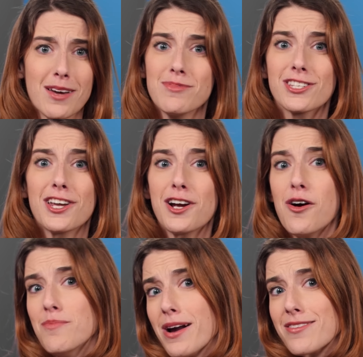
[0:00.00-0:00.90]
I'm just gonna
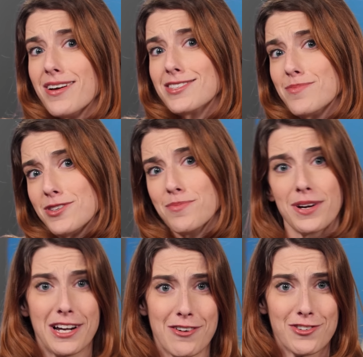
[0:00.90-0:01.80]
go marathon some
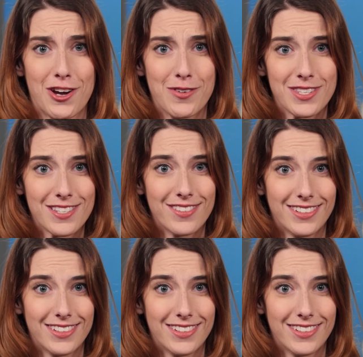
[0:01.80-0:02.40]
superhero shows.